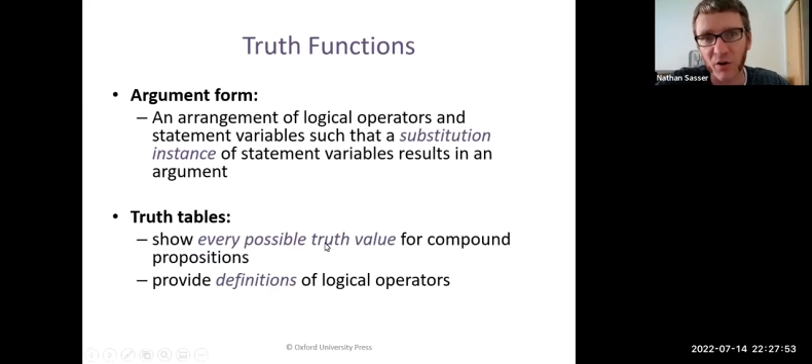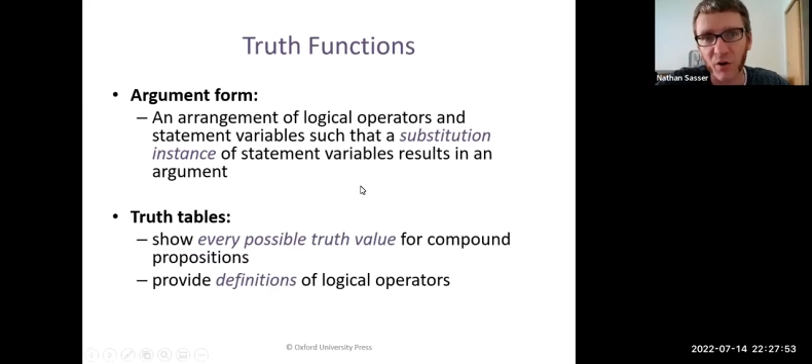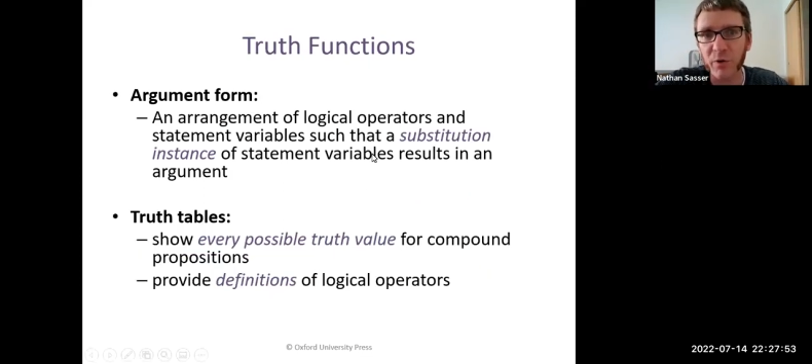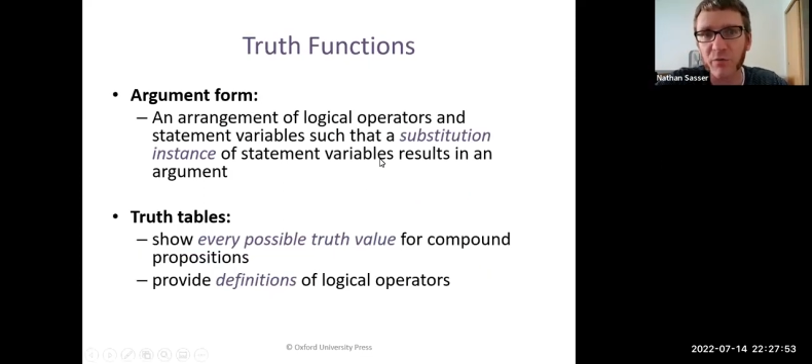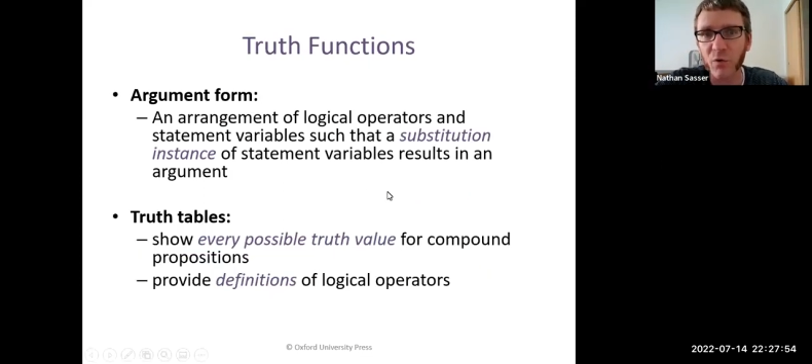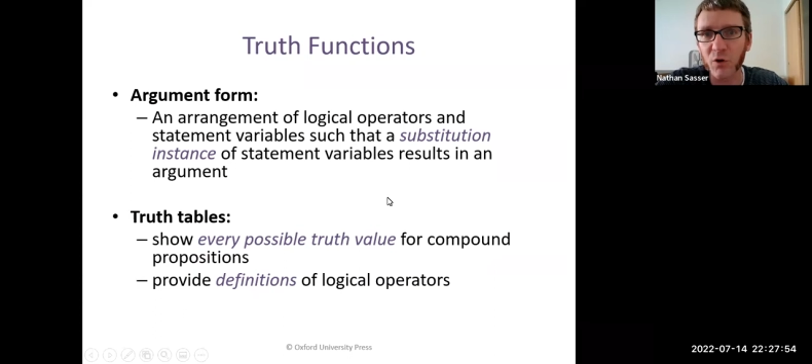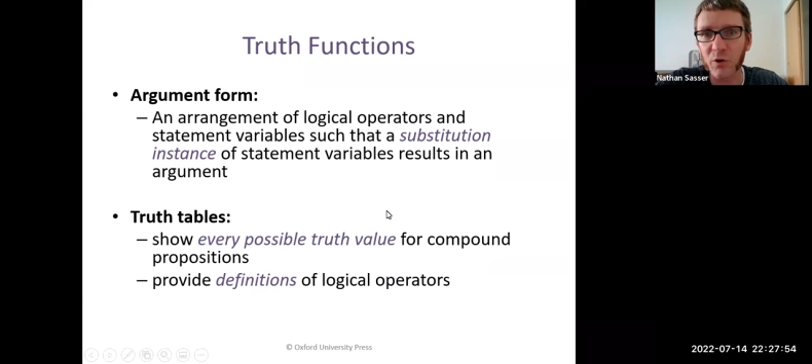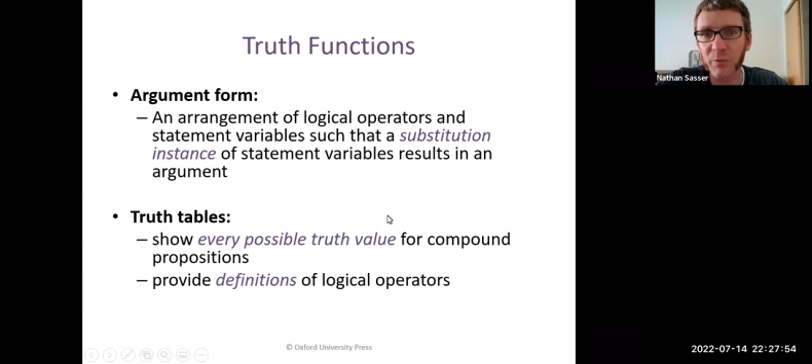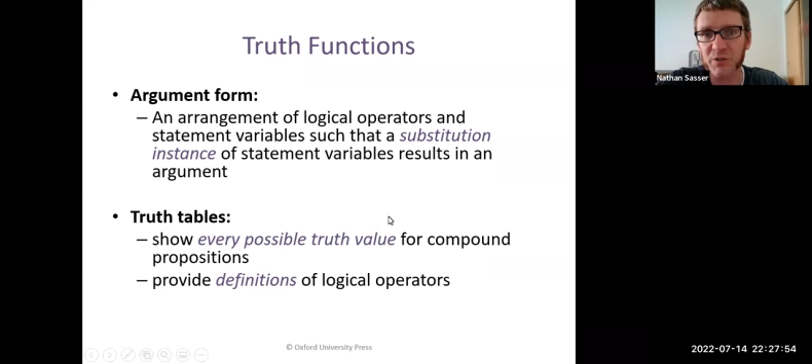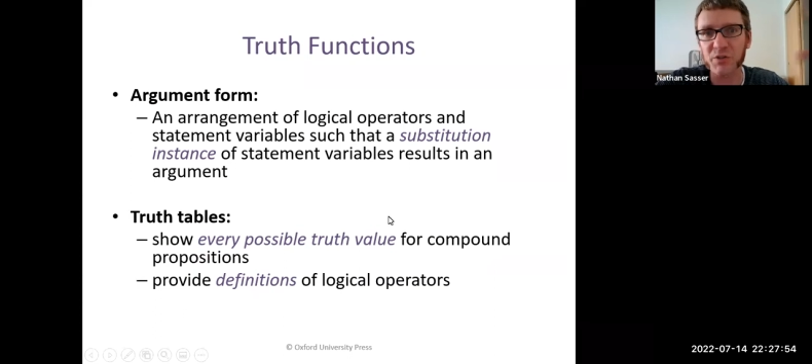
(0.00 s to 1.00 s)
argument
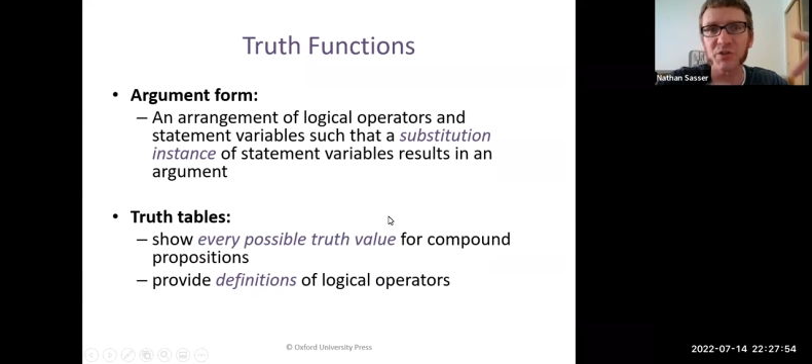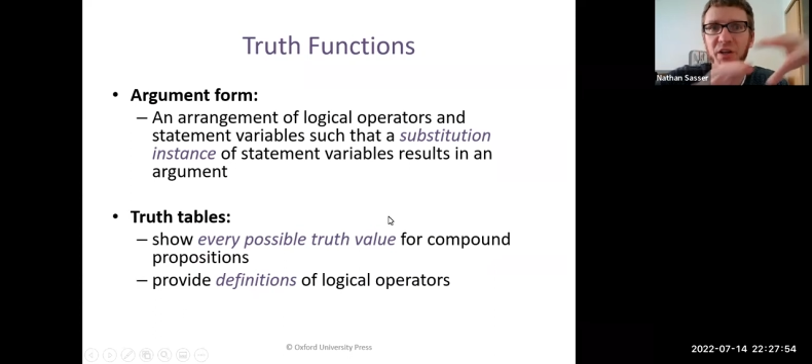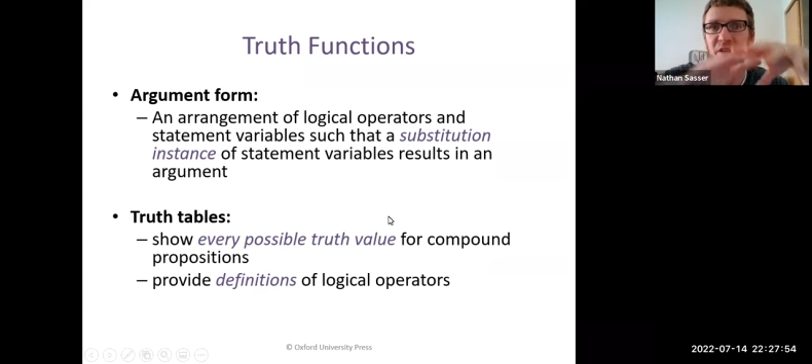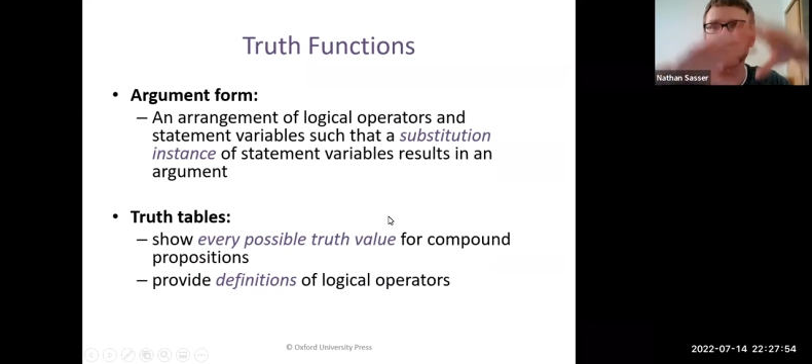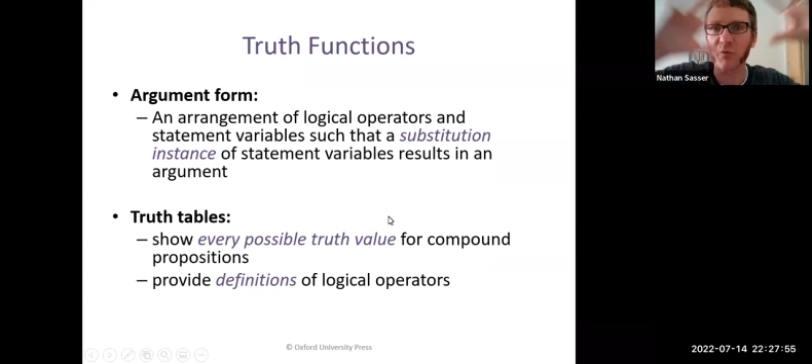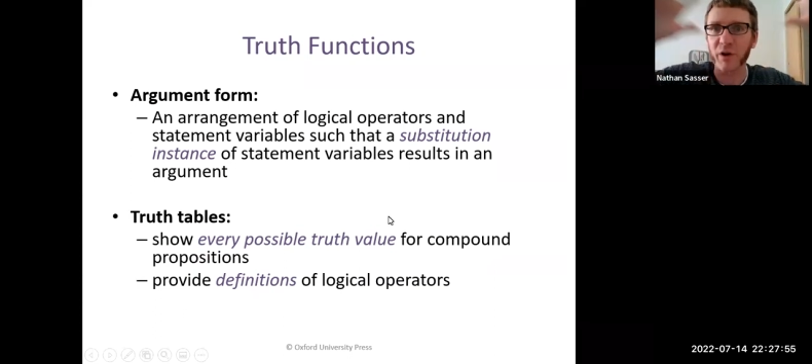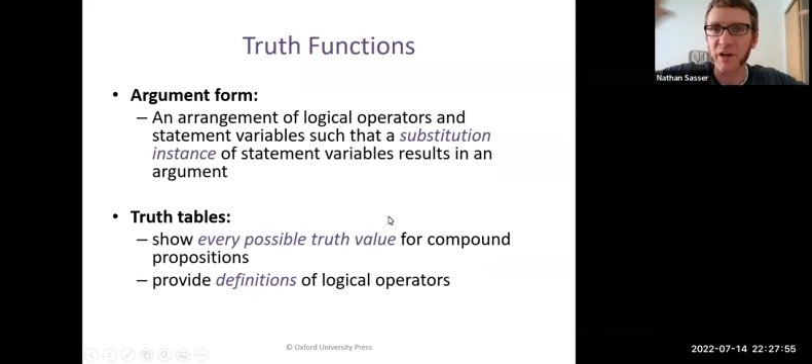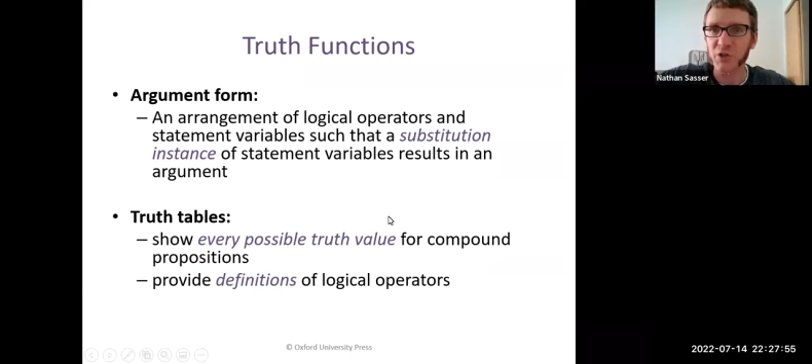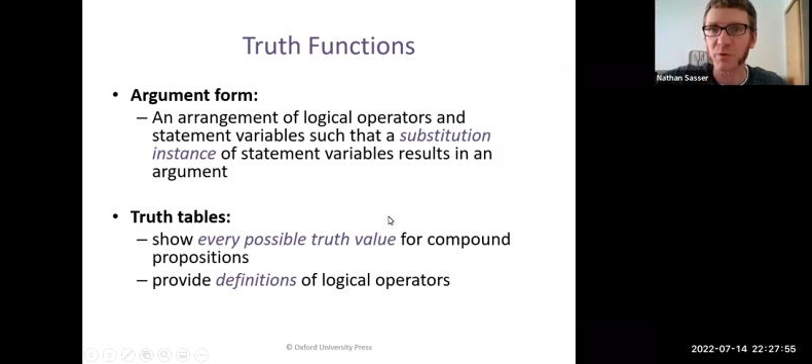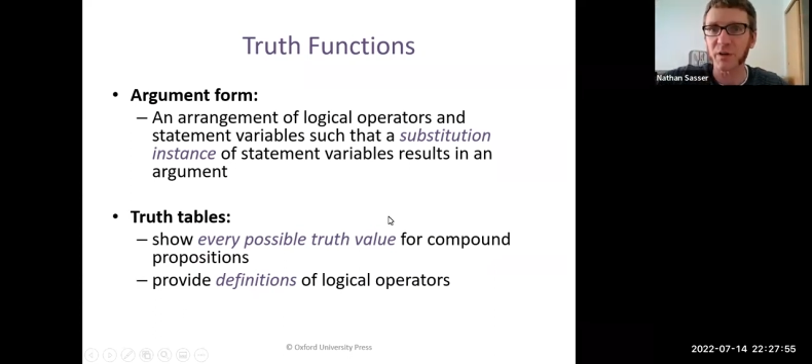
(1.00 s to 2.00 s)
form is just an
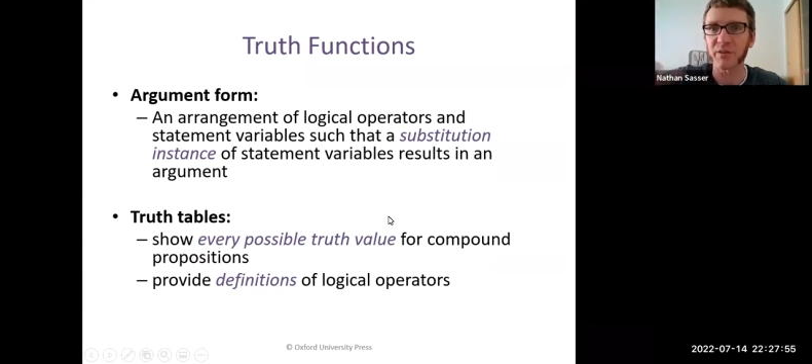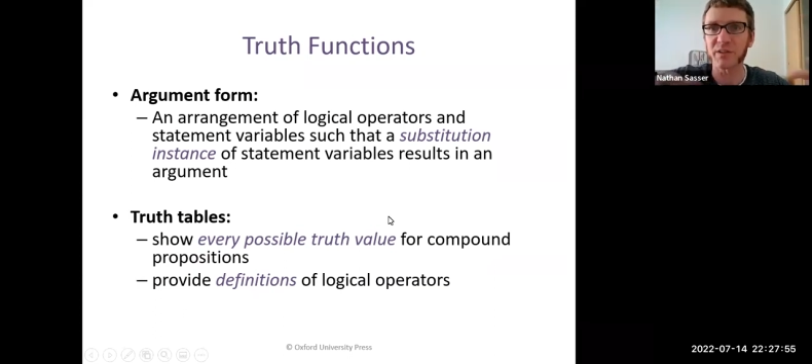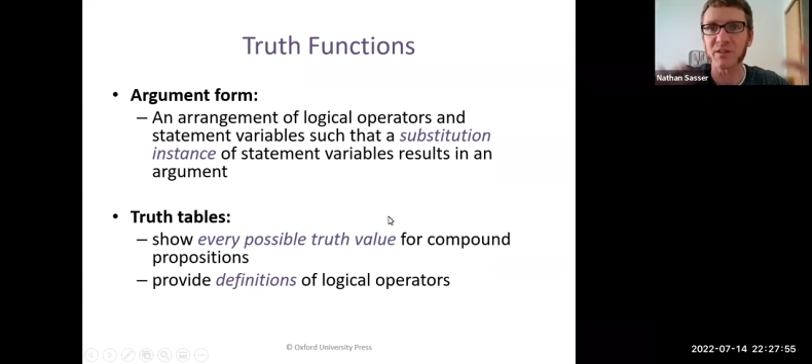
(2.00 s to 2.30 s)
arrangement